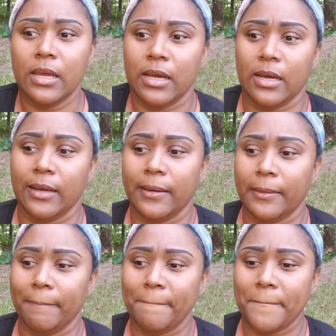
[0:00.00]

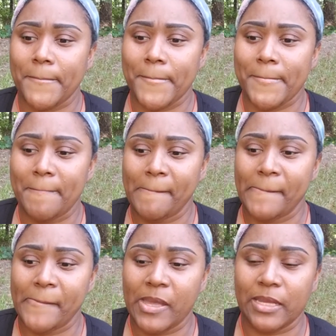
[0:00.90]

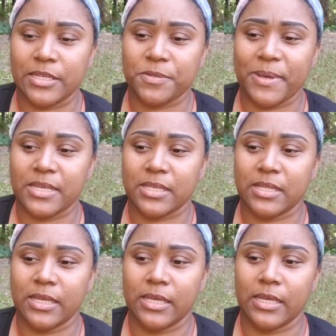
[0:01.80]
And just
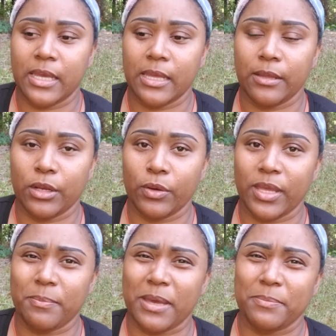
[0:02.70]
basically, you know,
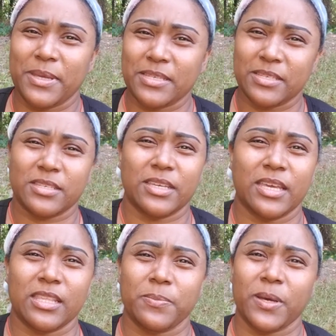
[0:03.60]
get my business
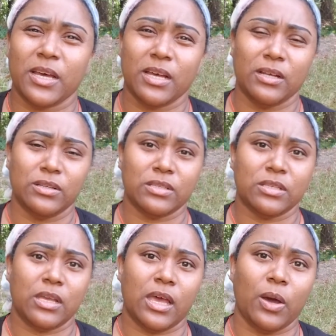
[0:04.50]
together because
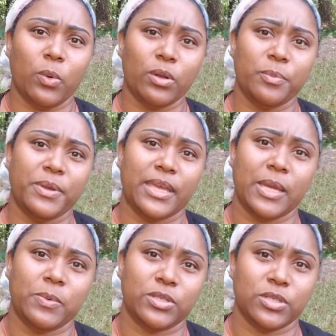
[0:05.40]
I want to be
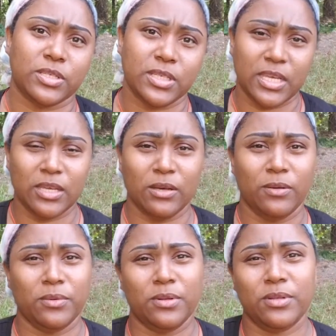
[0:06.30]
able to
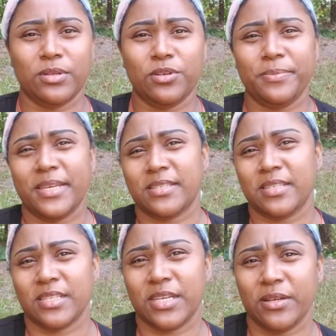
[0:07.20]
still do
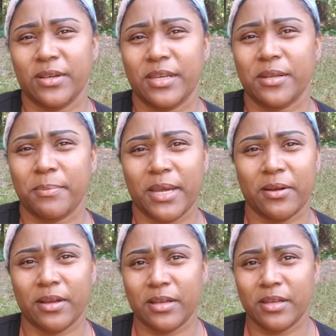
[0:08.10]
business here in
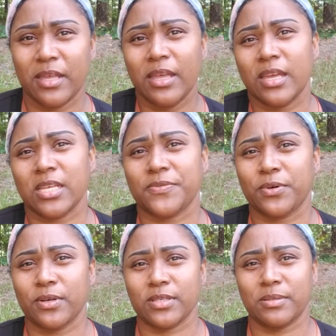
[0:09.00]
America as
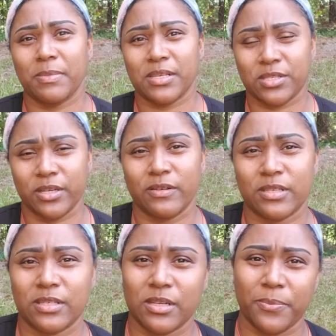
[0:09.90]
far as my
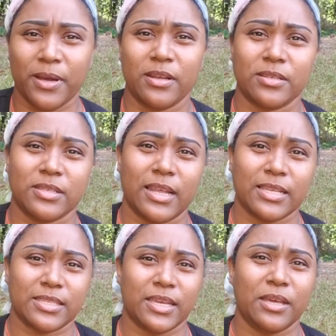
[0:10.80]
services and the products that I
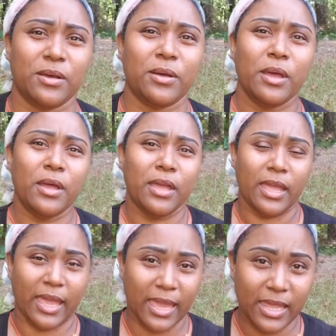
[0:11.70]
sell,
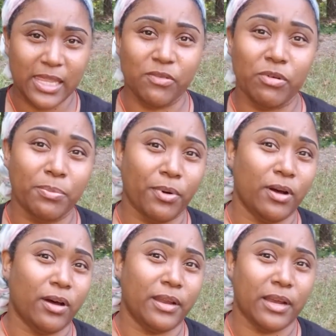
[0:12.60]
and live
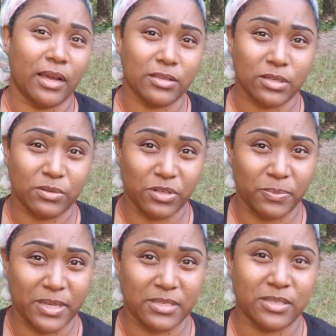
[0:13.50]
abroad and also do
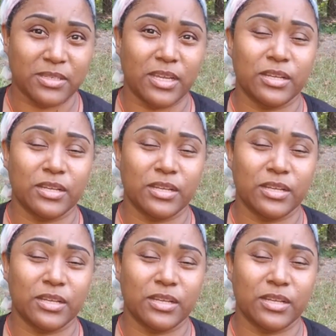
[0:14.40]
business there